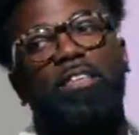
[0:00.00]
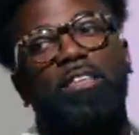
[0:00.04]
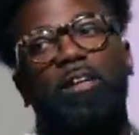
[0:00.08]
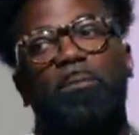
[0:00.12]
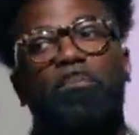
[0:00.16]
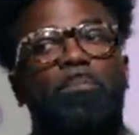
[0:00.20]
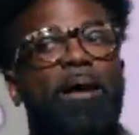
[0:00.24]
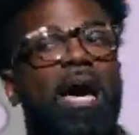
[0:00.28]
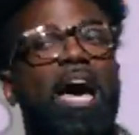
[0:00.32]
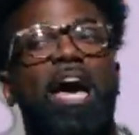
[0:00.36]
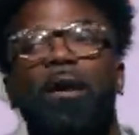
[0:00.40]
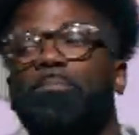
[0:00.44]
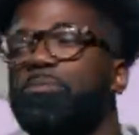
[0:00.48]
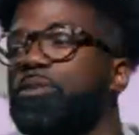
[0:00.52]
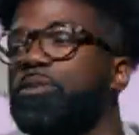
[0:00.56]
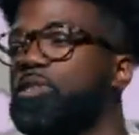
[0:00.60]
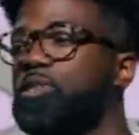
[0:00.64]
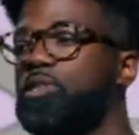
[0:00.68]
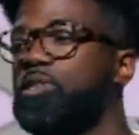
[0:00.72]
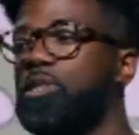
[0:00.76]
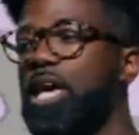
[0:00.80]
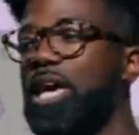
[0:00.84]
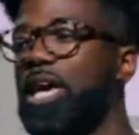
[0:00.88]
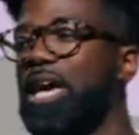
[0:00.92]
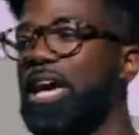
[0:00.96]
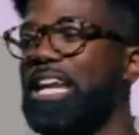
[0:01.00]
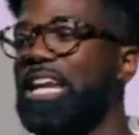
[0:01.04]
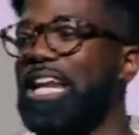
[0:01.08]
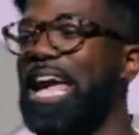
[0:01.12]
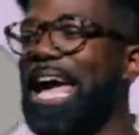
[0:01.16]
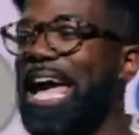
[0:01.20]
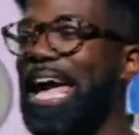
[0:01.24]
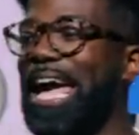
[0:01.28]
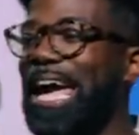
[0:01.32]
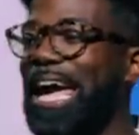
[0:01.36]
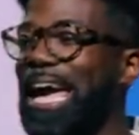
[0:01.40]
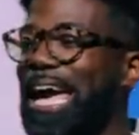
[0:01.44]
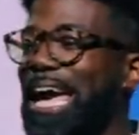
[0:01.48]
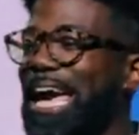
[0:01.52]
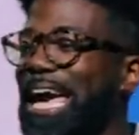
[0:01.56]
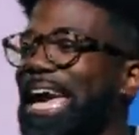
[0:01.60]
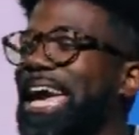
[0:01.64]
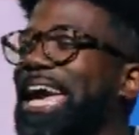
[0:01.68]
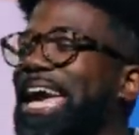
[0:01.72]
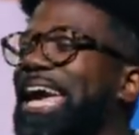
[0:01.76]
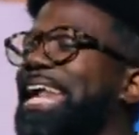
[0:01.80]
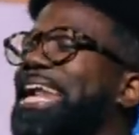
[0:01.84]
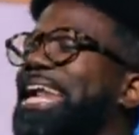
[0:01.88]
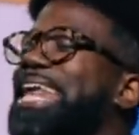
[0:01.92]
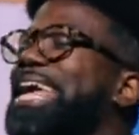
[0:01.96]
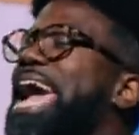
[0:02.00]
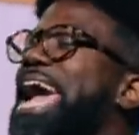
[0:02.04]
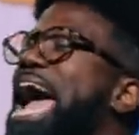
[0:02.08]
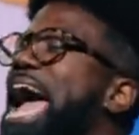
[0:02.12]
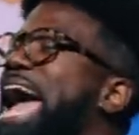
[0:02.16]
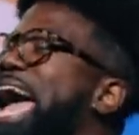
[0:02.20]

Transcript: The Bible said, any